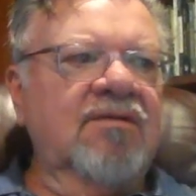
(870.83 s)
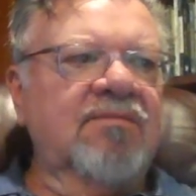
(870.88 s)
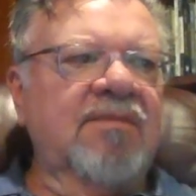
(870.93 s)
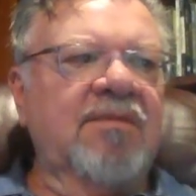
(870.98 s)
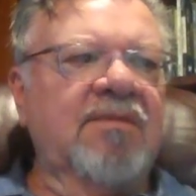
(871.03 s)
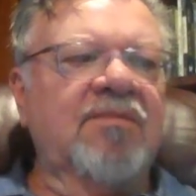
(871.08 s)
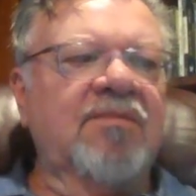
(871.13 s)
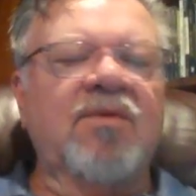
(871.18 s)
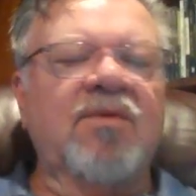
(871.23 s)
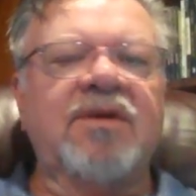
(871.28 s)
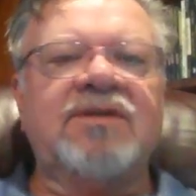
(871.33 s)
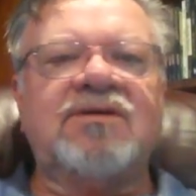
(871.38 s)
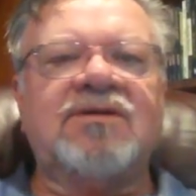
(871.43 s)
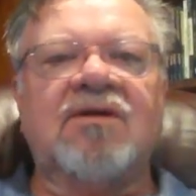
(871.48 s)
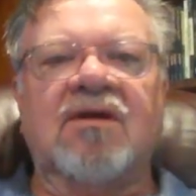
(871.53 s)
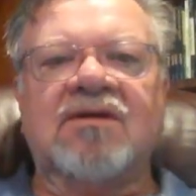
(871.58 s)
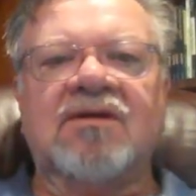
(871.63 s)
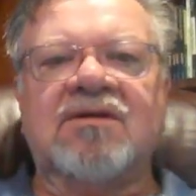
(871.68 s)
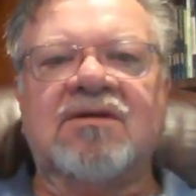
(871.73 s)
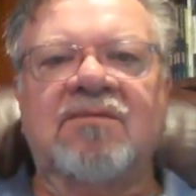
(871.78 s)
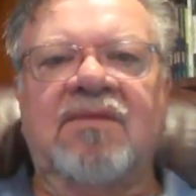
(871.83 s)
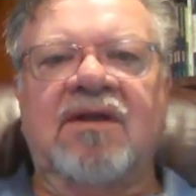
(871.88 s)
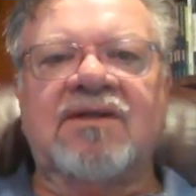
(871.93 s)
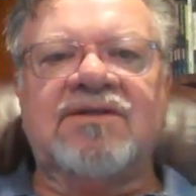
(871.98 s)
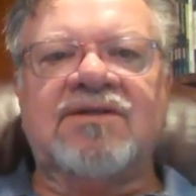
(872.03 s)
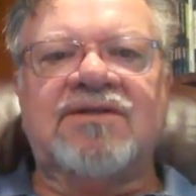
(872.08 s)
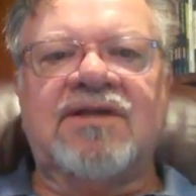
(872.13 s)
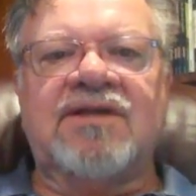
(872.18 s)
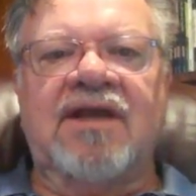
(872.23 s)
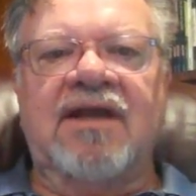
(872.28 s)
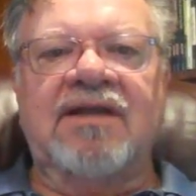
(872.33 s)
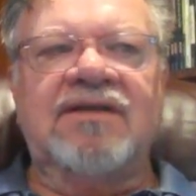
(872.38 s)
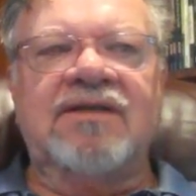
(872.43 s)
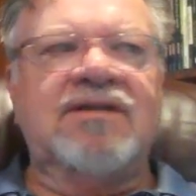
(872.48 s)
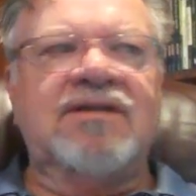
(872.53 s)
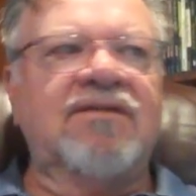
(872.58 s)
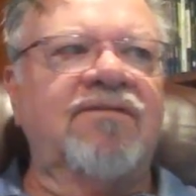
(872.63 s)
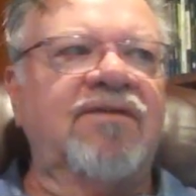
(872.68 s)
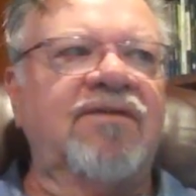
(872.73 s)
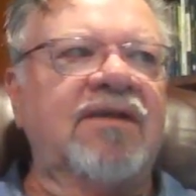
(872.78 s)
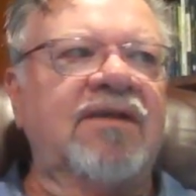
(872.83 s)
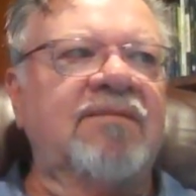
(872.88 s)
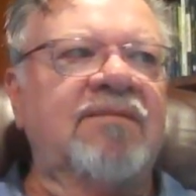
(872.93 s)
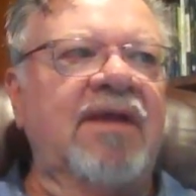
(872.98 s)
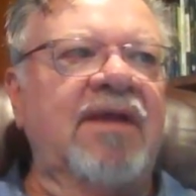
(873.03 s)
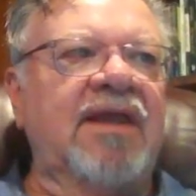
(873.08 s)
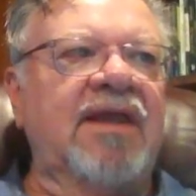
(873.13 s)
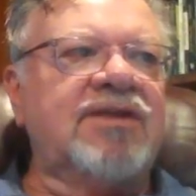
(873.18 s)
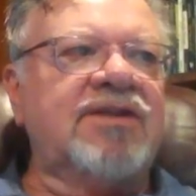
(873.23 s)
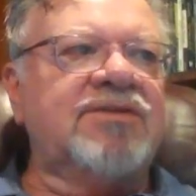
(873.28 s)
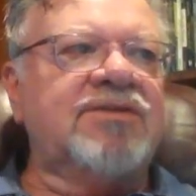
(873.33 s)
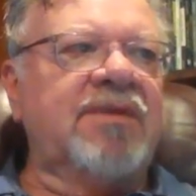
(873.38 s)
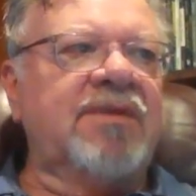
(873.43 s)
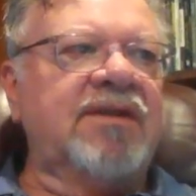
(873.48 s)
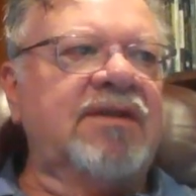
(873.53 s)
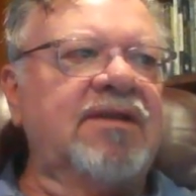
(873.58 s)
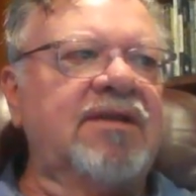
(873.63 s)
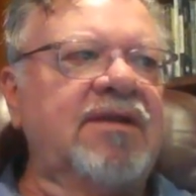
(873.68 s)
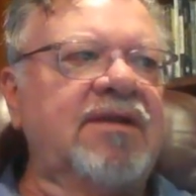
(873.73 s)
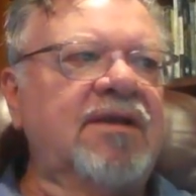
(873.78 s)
Remember, we talked about scientific management.